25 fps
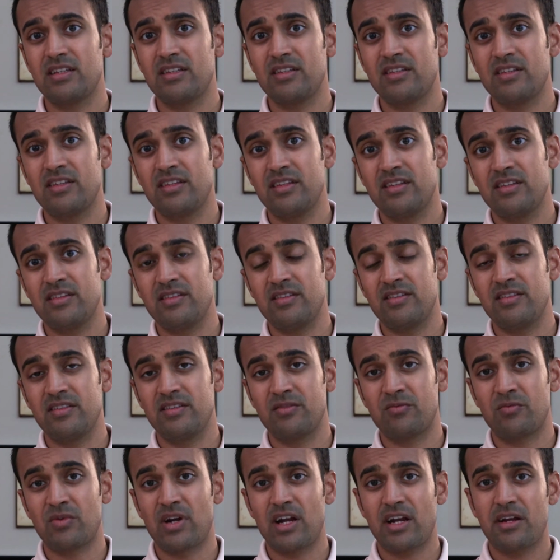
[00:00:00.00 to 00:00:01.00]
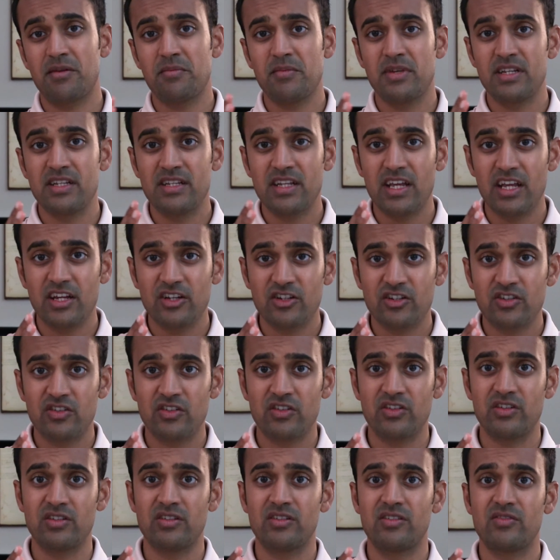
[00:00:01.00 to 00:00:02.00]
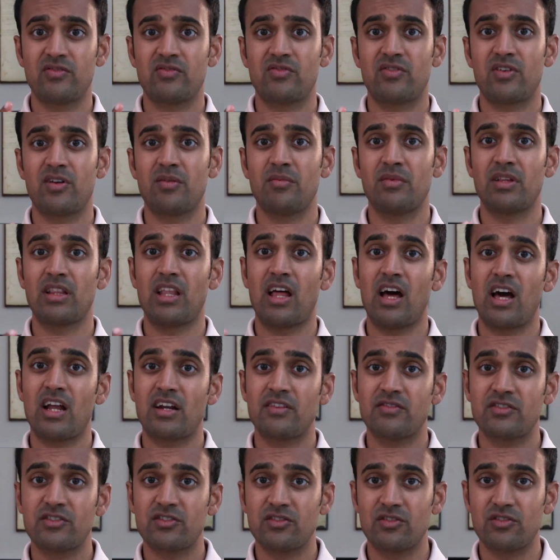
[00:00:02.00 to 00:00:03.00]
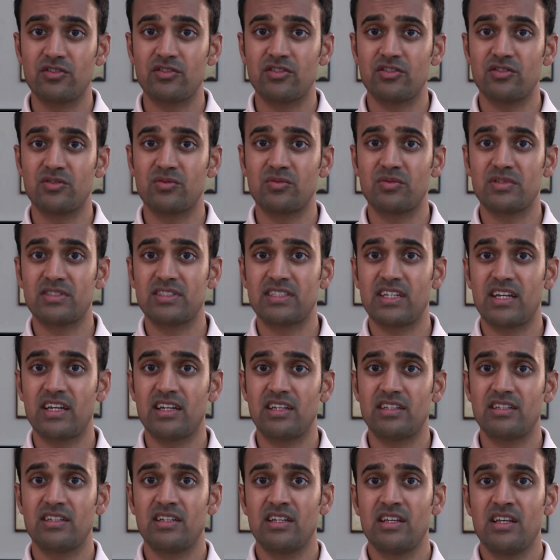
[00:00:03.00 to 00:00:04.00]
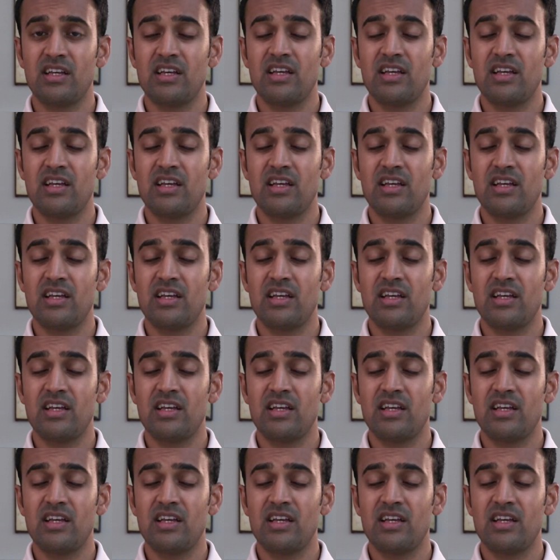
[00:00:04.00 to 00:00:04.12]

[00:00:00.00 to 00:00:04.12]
the recommendation from a lot of surgeons was that